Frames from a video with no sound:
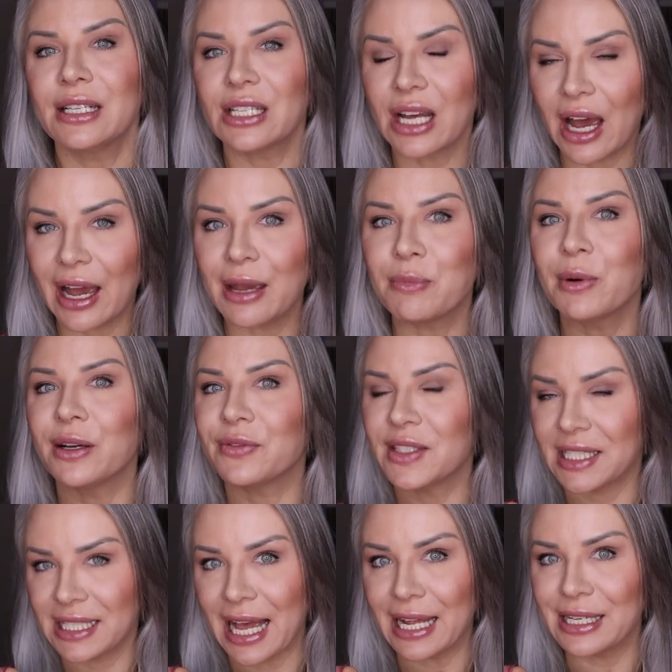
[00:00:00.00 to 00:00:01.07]
type of
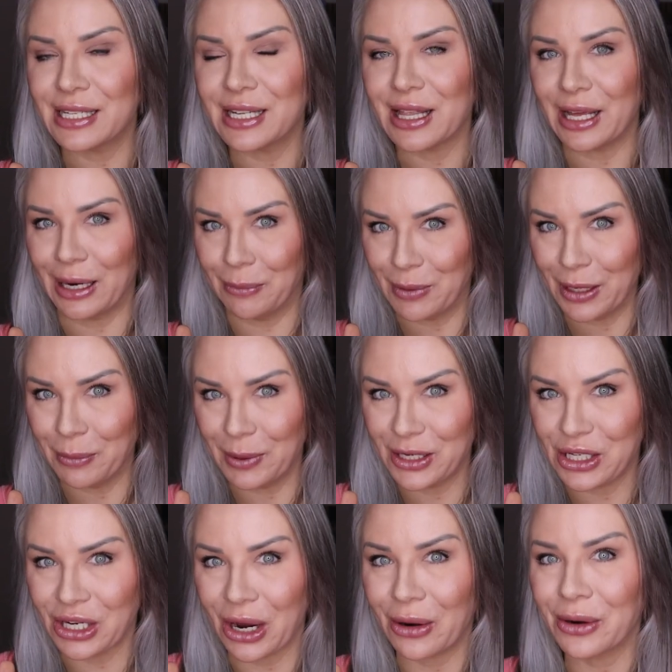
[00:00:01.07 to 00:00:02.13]
scent that I'm gonna be
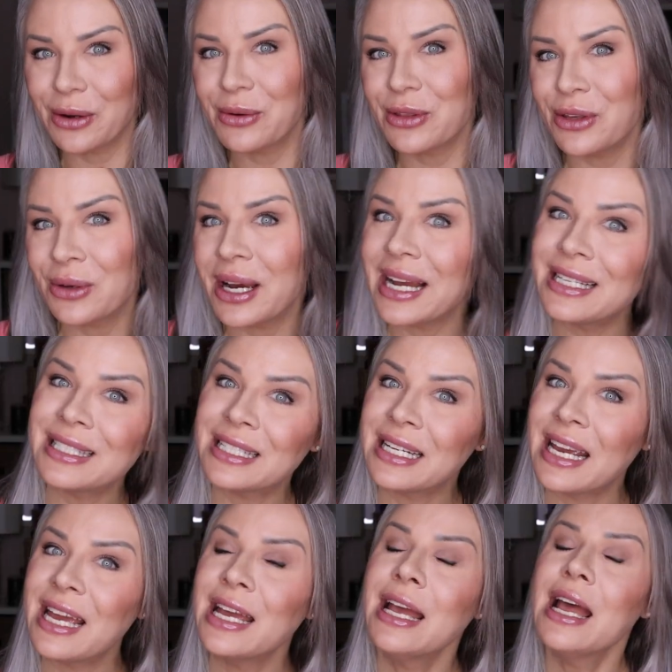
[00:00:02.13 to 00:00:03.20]
sharing with you guys
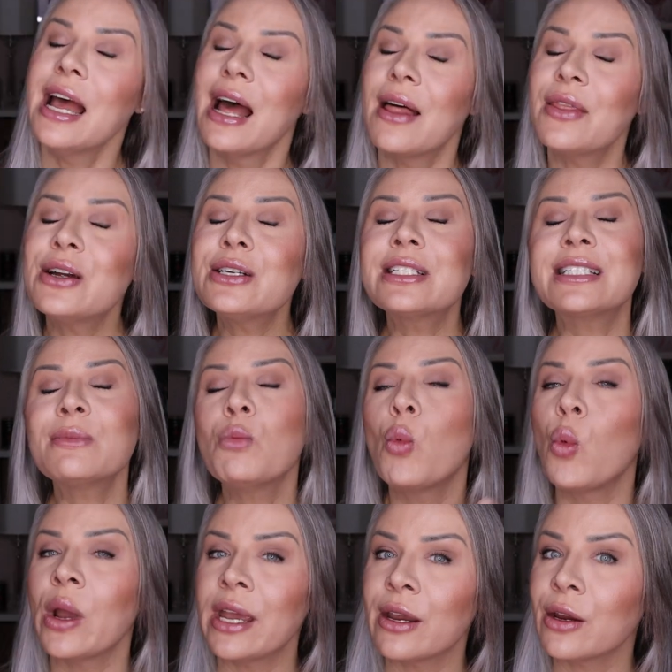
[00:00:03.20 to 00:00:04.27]
today. And there's
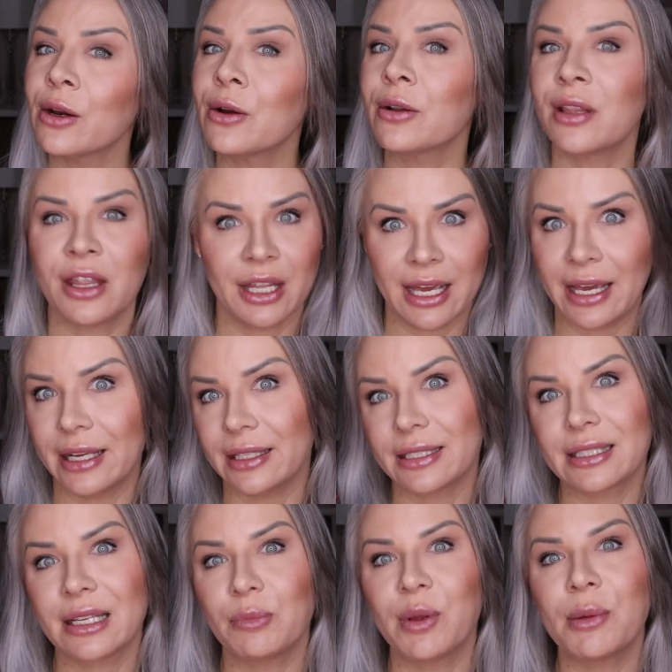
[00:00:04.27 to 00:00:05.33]
some weird things
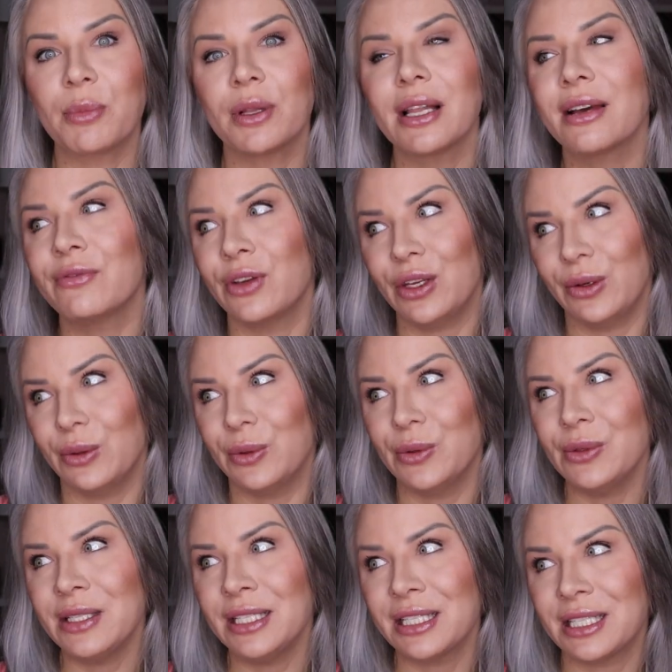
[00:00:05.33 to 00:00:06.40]
that people have
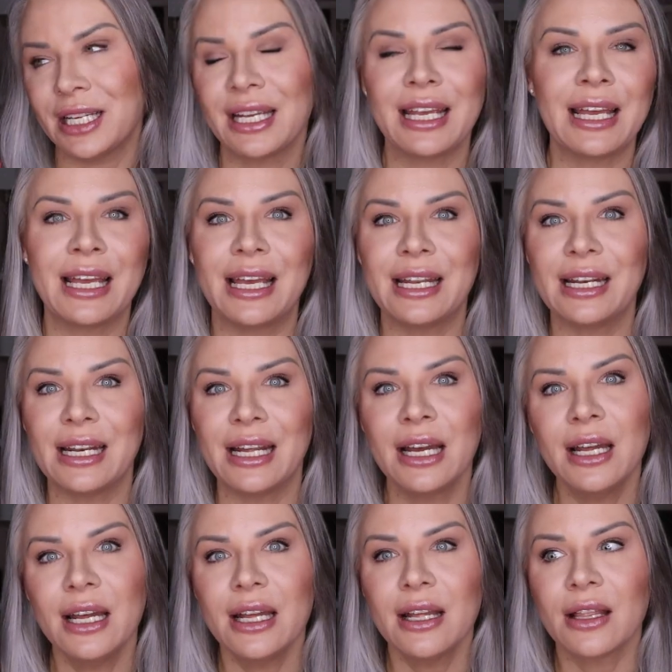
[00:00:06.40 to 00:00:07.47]
used in
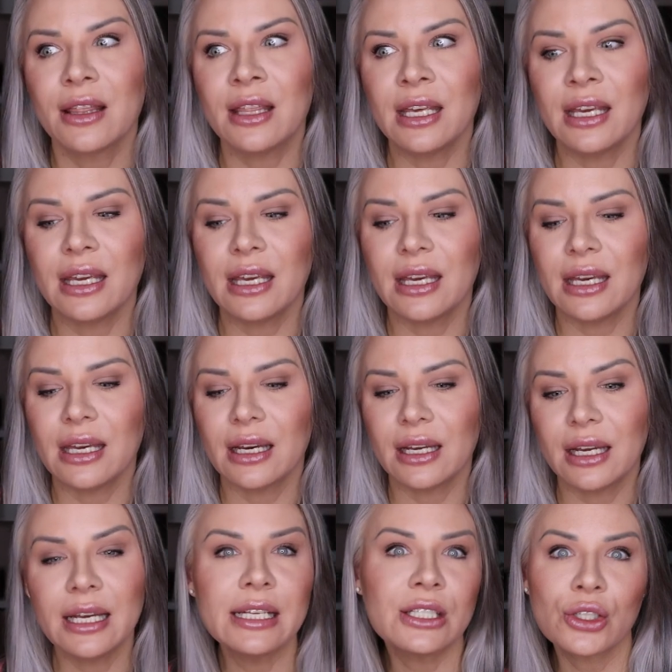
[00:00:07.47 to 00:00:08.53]
the
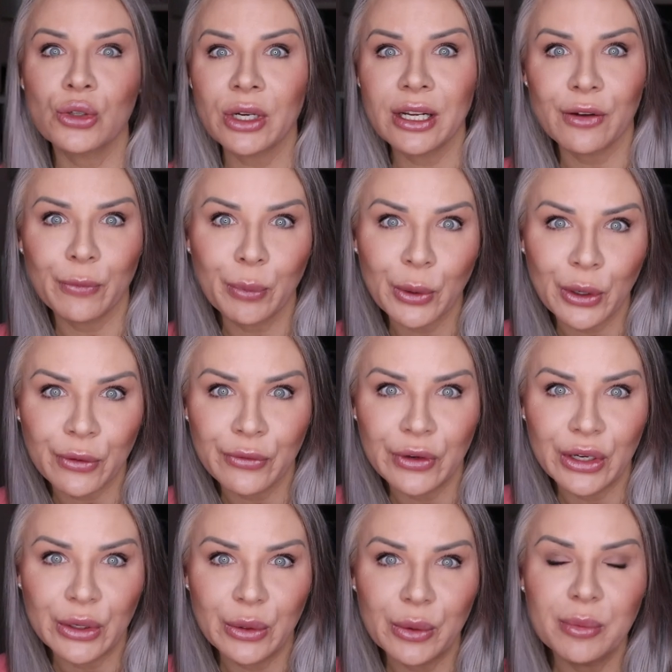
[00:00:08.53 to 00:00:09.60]
history of
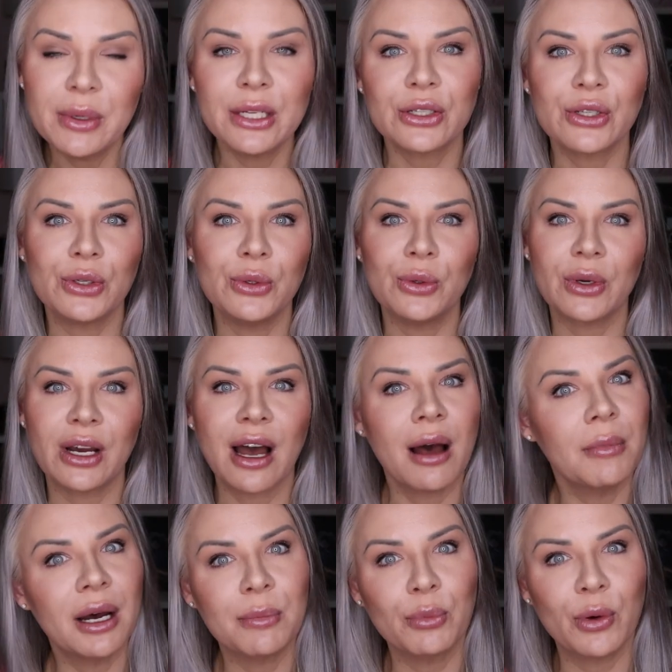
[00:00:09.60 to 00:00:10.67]
perfume to
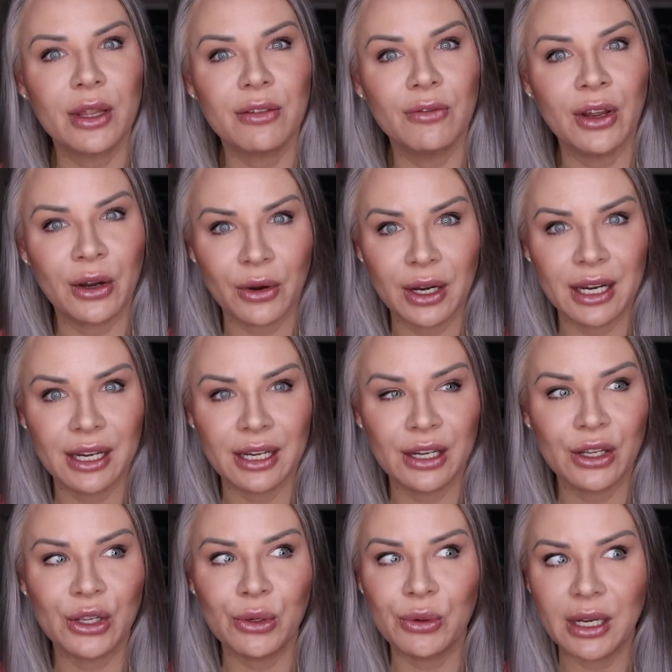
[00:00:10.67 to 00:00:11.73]
come up with very
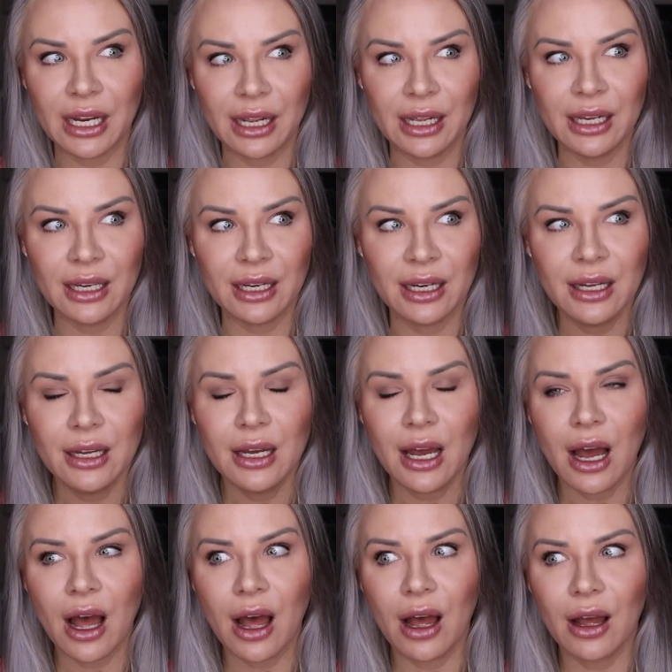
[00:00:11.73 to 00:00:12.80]
unique,
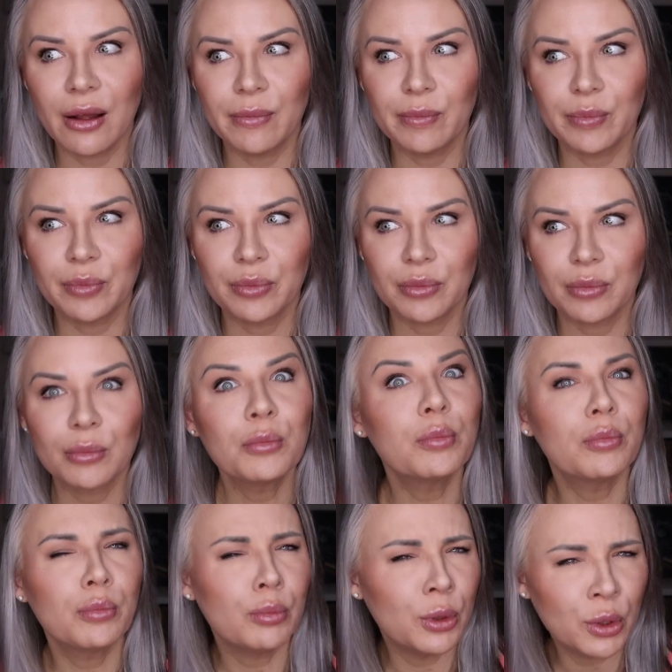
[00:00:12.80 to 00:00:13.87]
um,
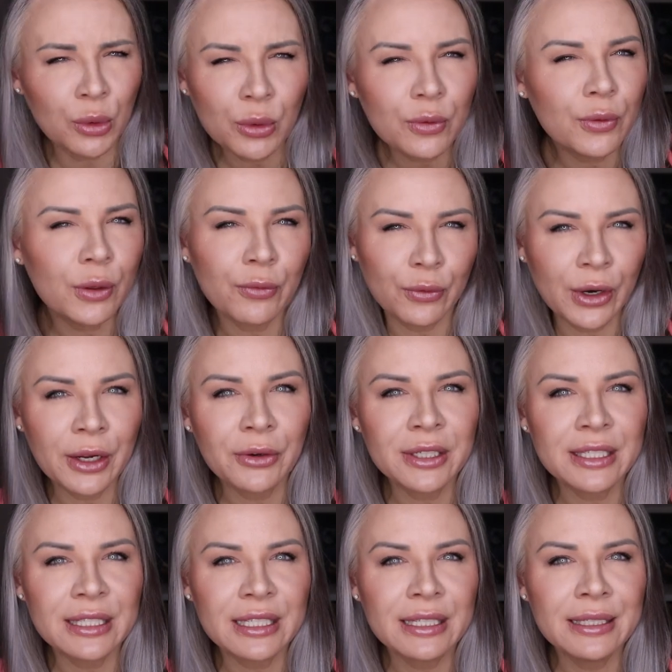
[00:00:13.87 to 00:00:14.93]
beautiful
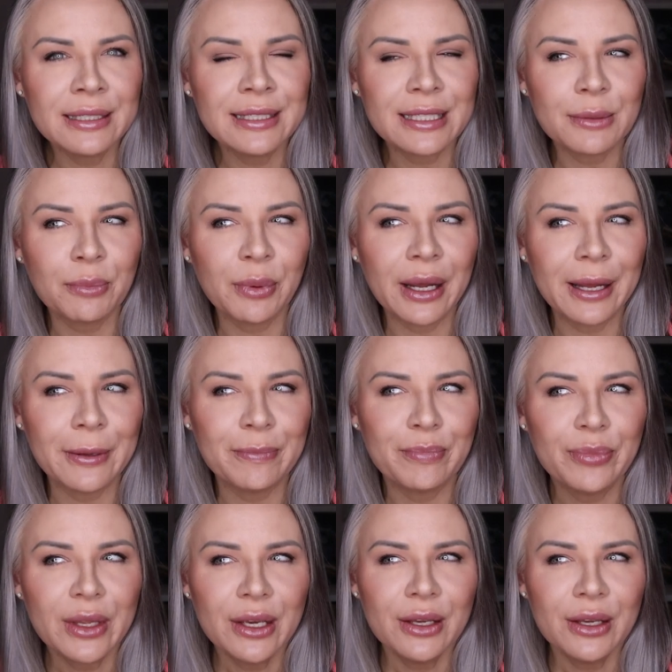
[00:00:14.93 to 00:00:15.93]
fragrances, but